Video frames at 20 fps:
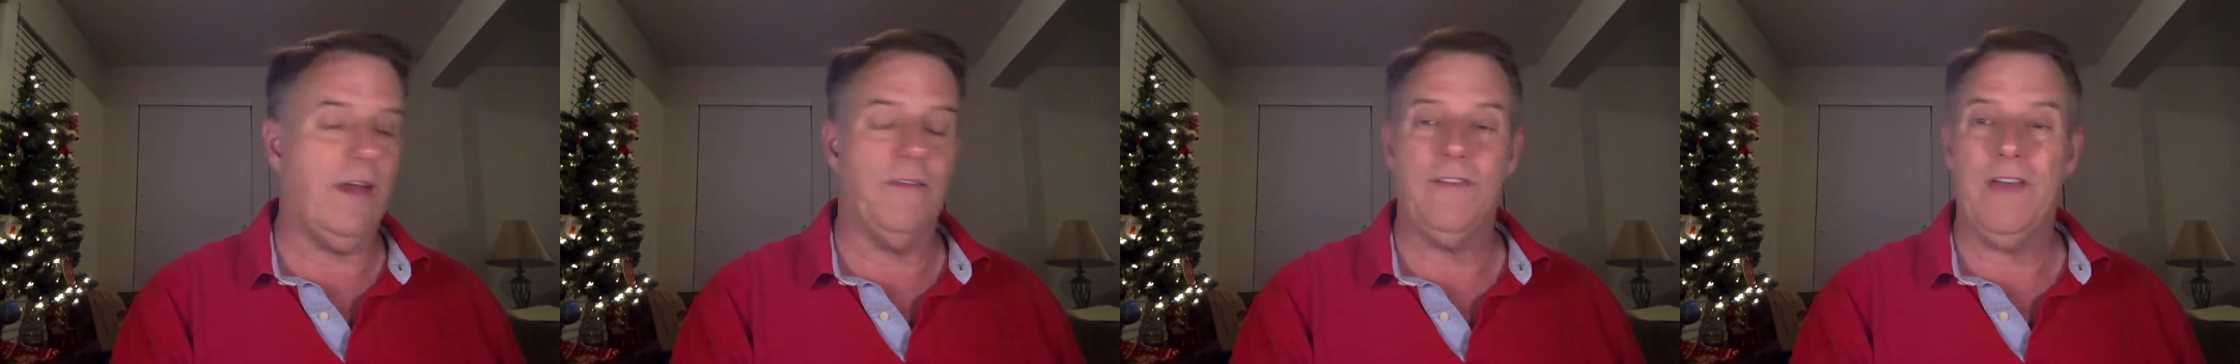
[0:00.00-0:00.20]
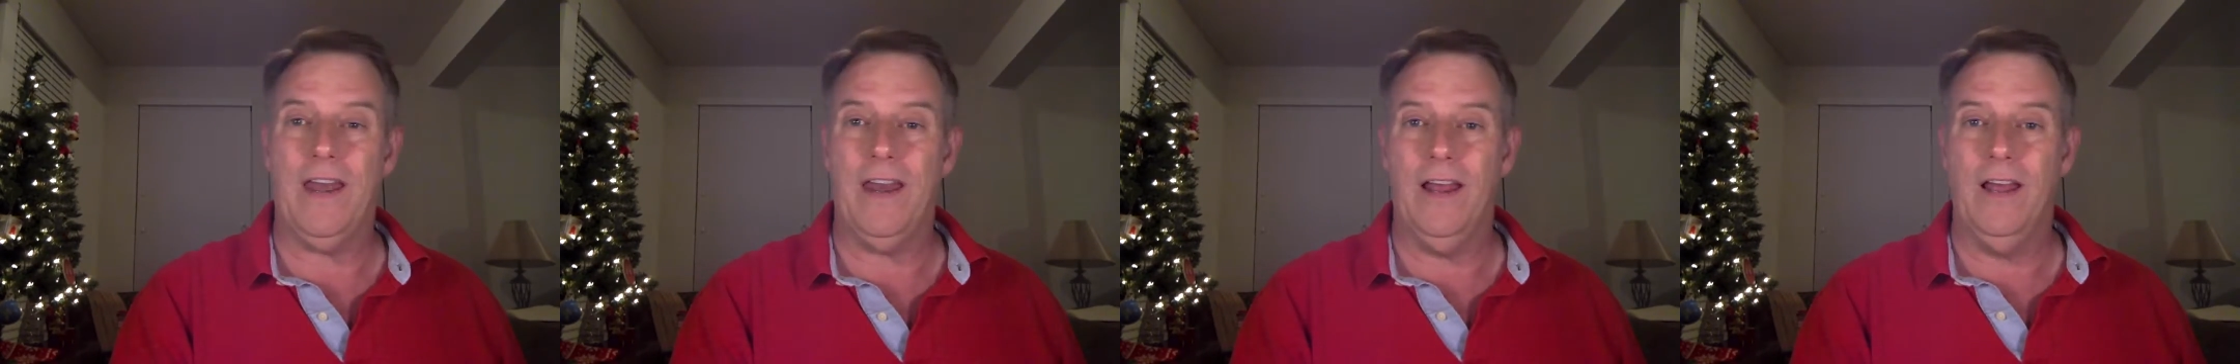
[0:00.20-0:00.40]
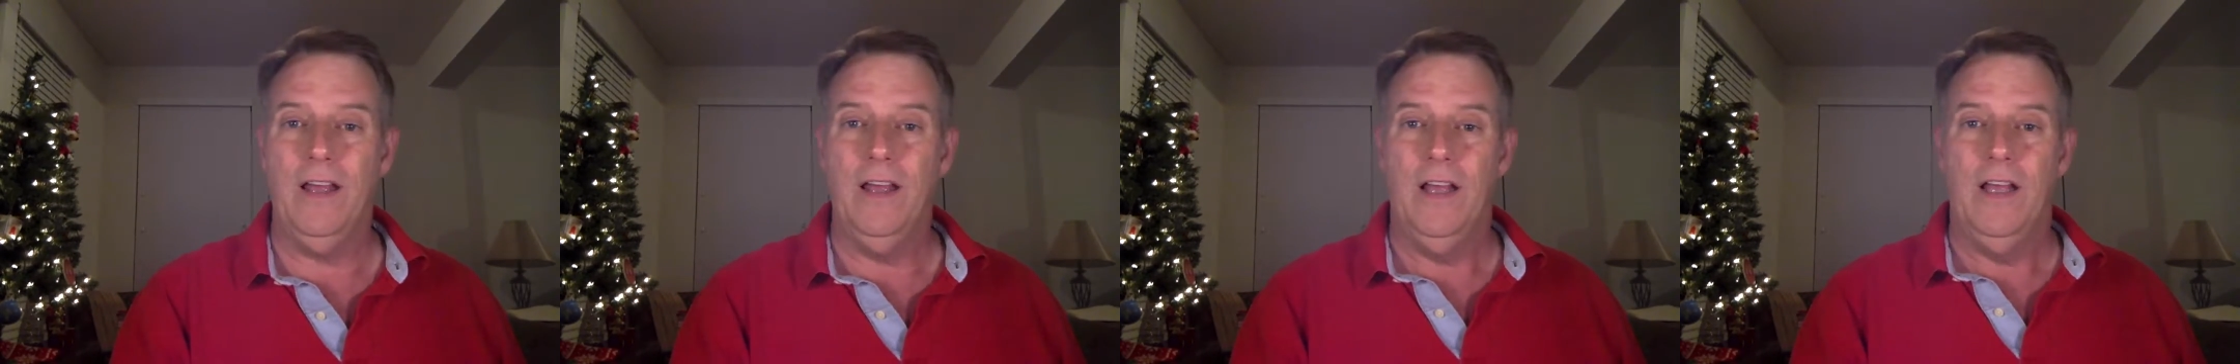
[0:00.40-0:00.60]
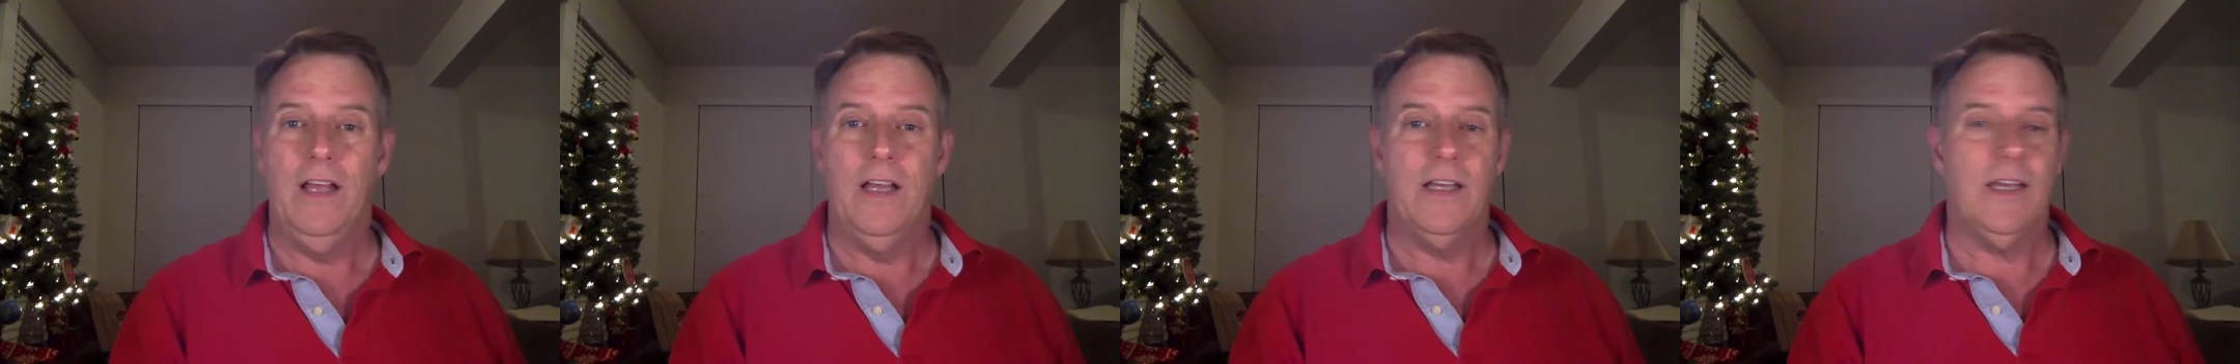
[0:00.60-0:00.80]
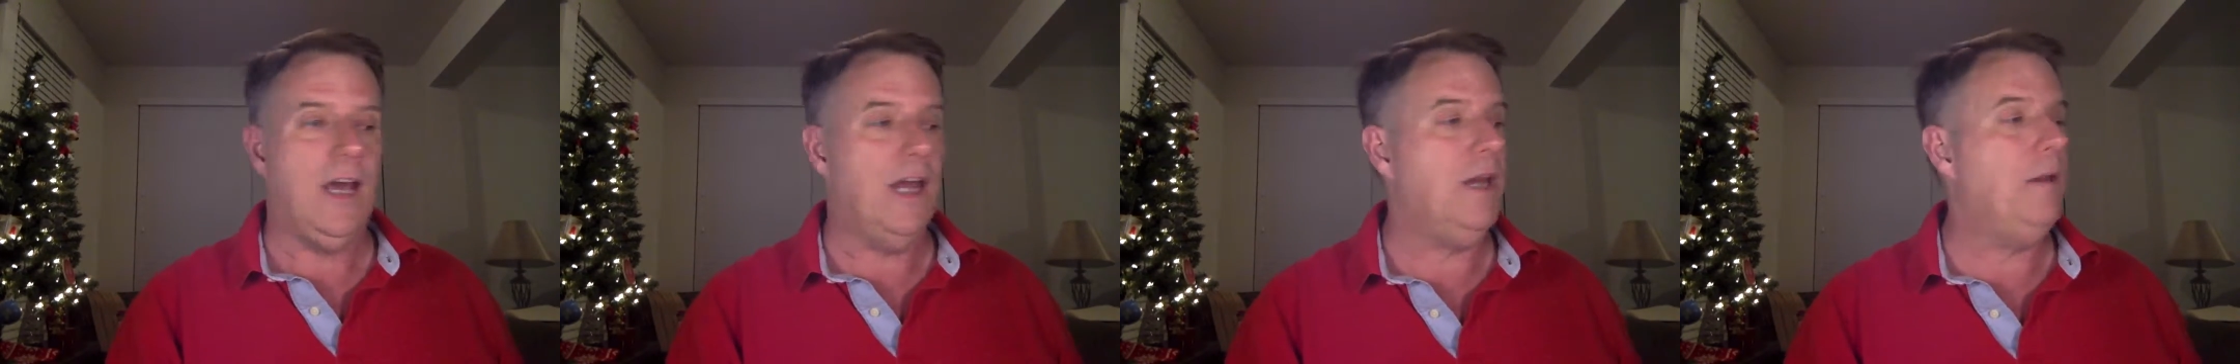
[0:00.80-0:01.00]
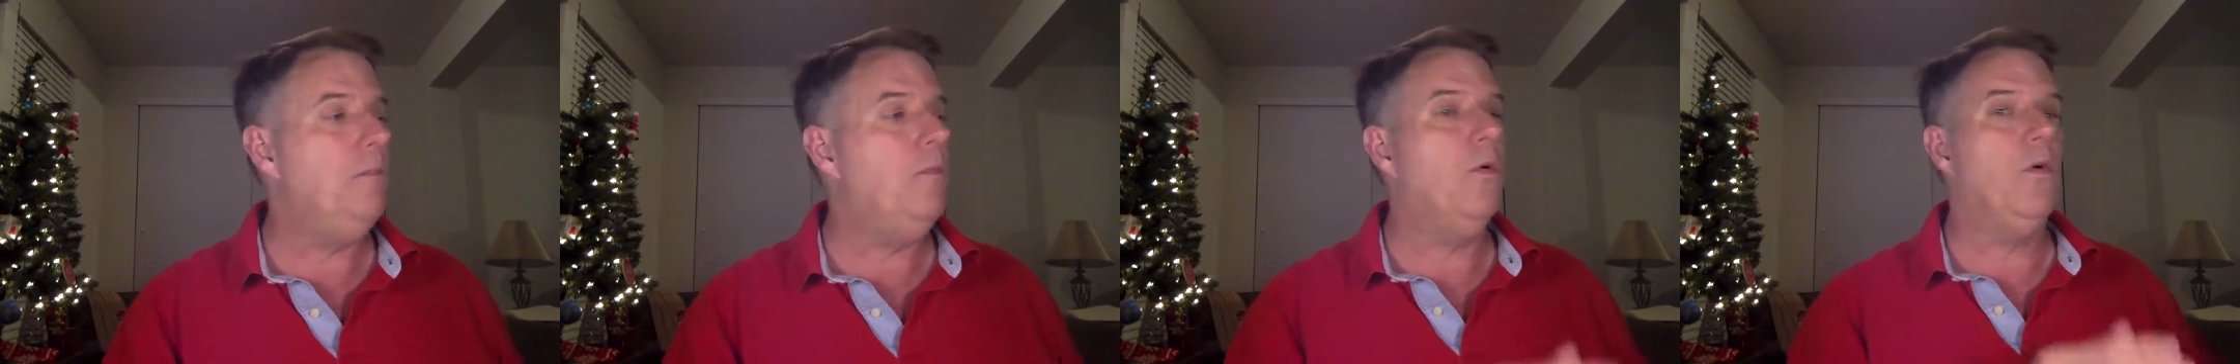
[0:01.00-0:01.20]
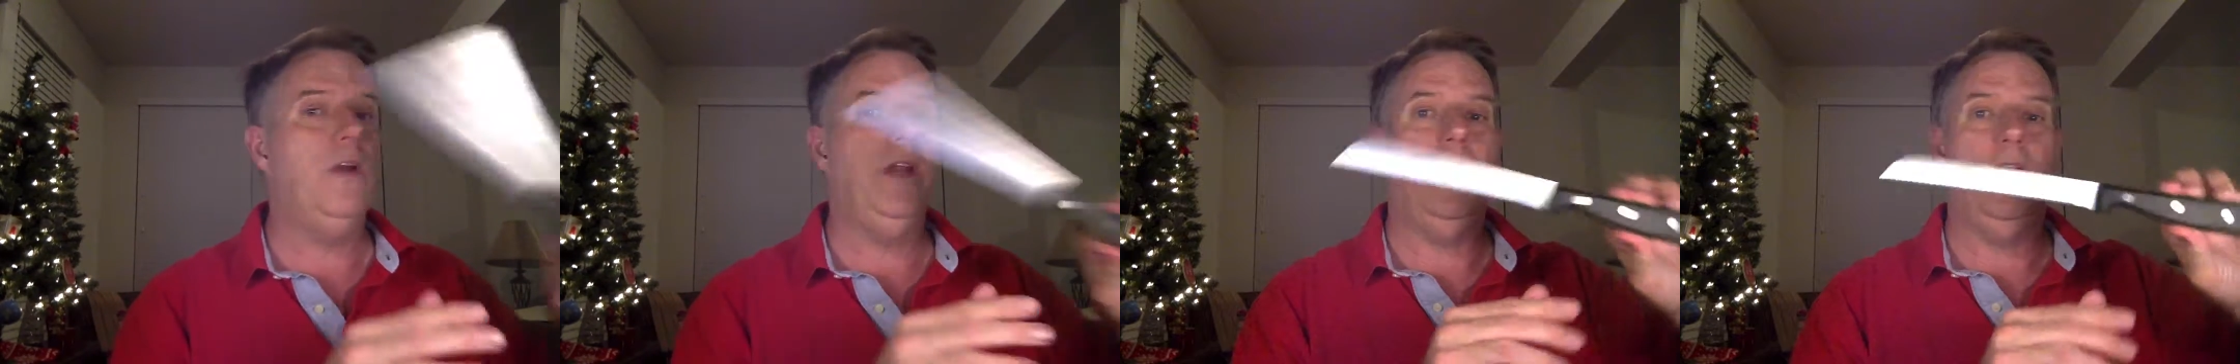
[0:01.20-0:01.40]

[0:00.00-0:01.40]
I've got a cutting board